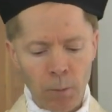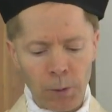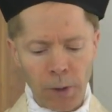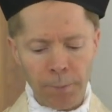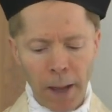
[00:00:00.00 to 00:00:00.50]

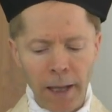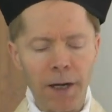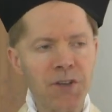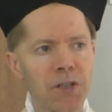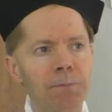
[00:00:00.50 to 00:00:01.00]
between
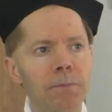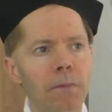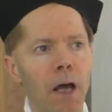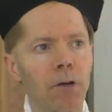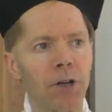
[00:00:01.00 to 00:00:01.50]
paganism
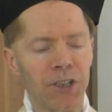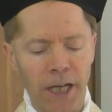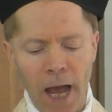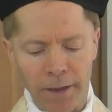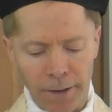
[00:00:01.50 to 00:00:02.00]
and
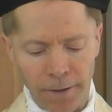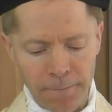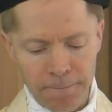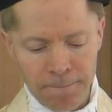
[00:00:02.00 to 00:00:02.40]
Christianity.